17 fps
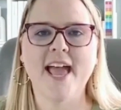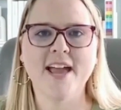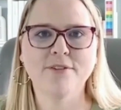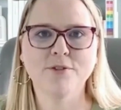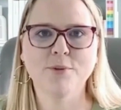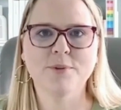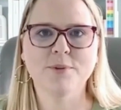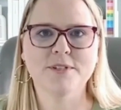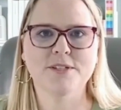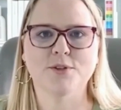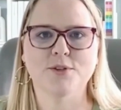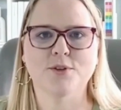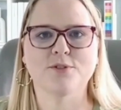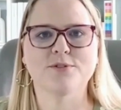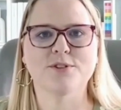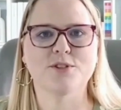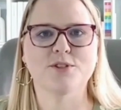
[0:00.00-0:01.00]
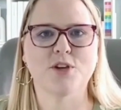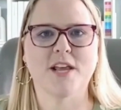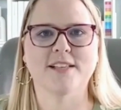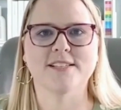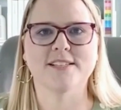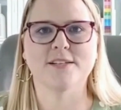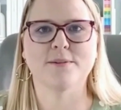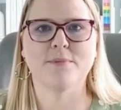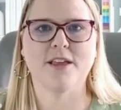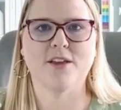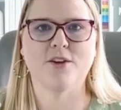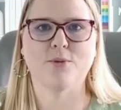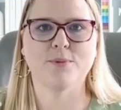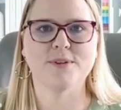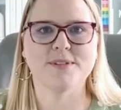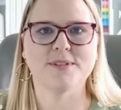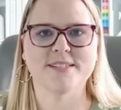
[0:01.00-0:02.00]
Everyone deserves a chance to make
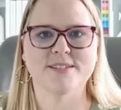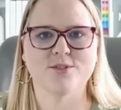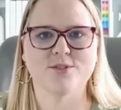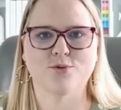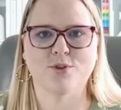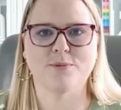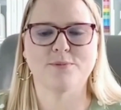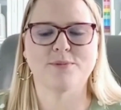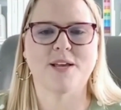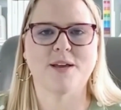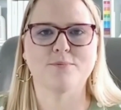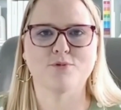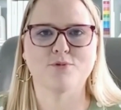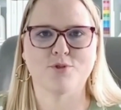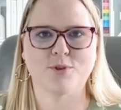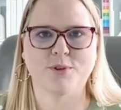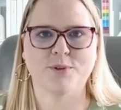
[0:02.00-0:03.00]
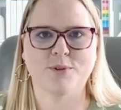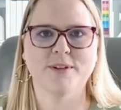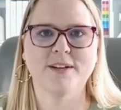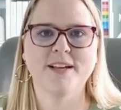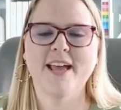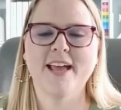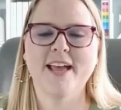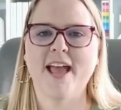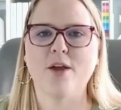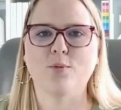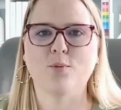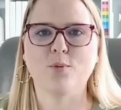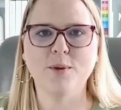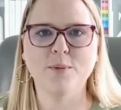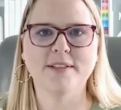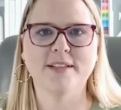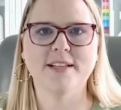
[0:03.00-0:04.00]
your business dreams come true, and
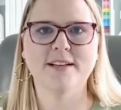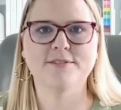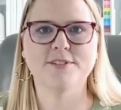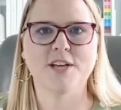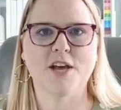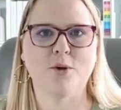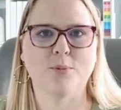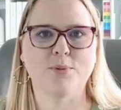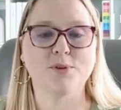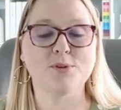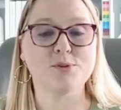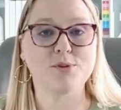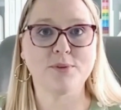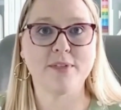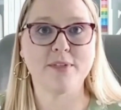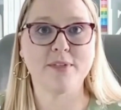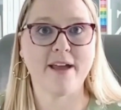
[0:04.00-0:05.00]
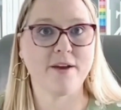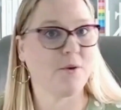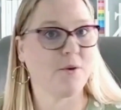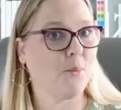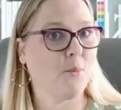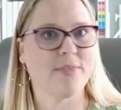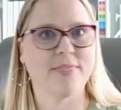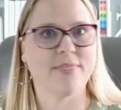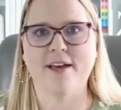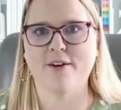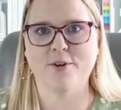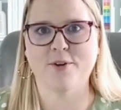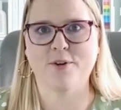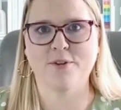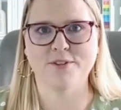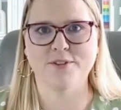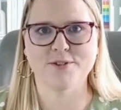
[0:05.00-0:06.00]
we would love to help you do that without
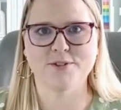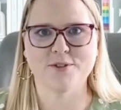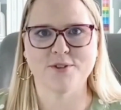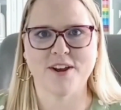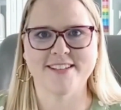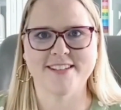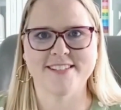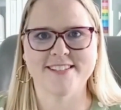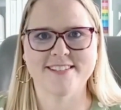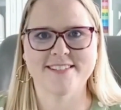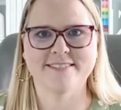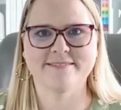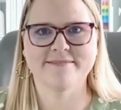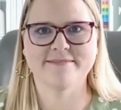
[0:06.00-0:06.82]
all the stress.